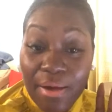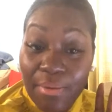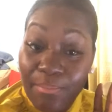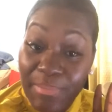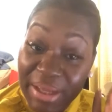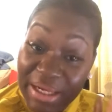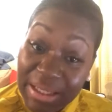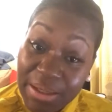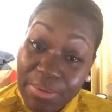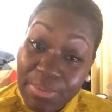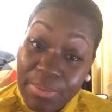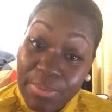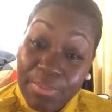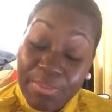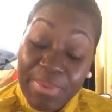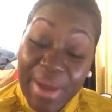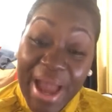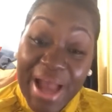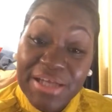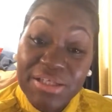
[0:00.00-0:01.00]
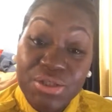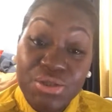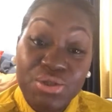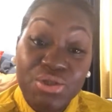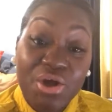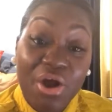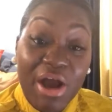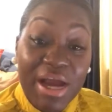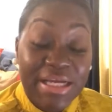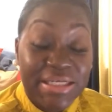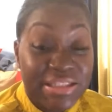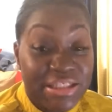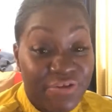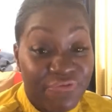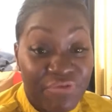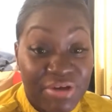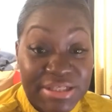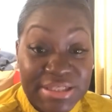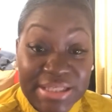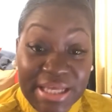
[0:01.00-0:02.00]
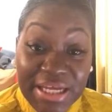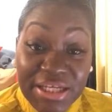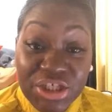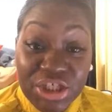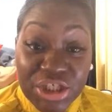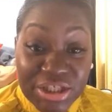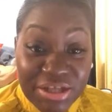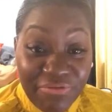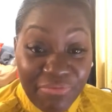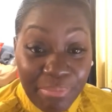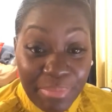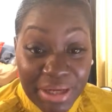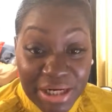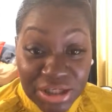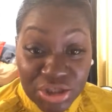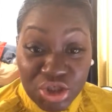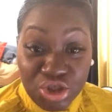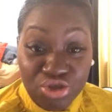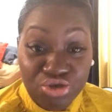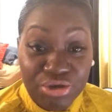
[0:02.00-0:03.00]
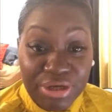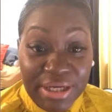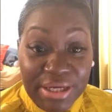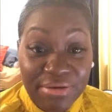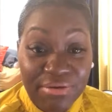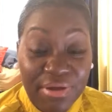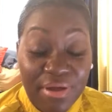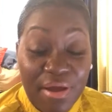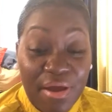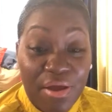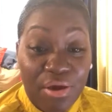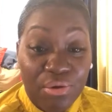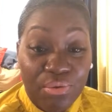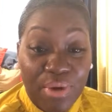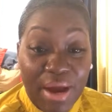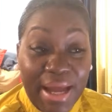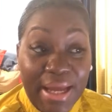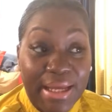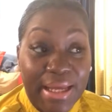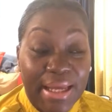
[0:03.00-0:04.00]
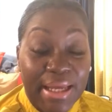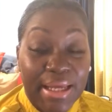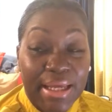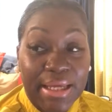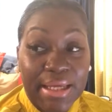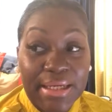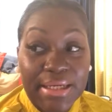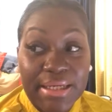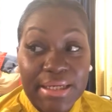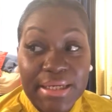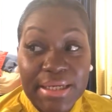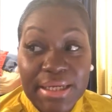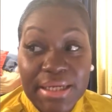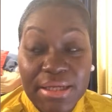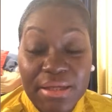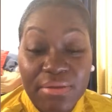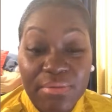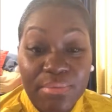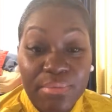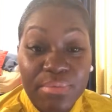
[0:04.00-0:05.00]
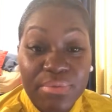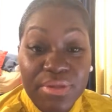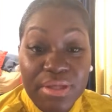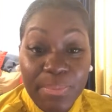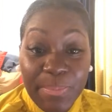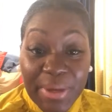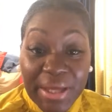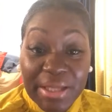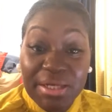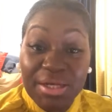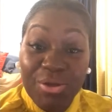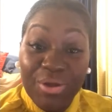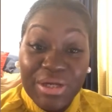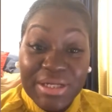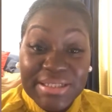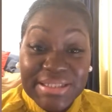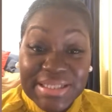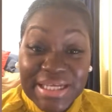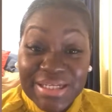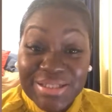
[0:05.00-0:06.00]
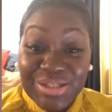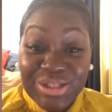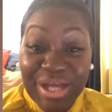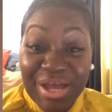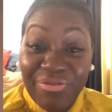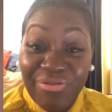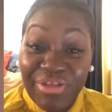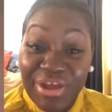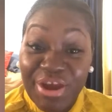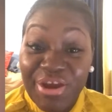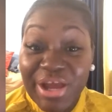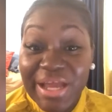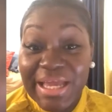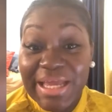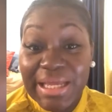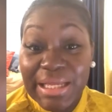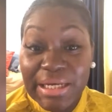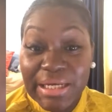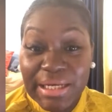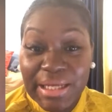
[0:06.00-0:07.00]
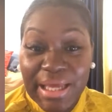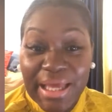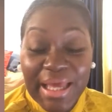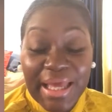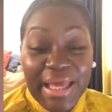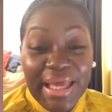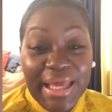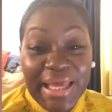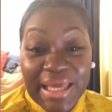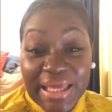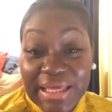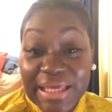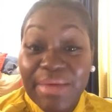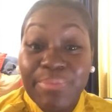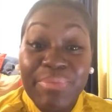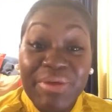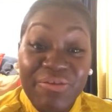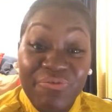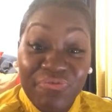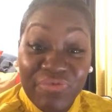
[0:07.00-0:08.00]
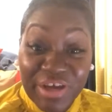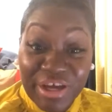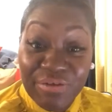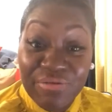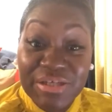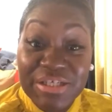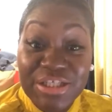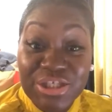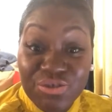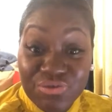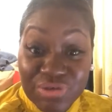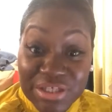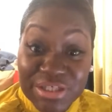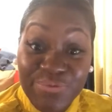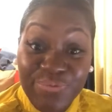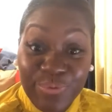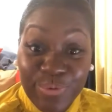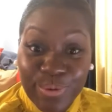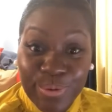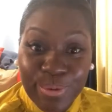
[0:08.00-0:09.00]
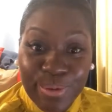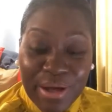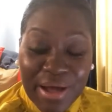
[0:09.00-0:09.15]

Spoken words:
many pastors are in different stages of ministry, right? And depending on the stage that they're in, it can be very stressful.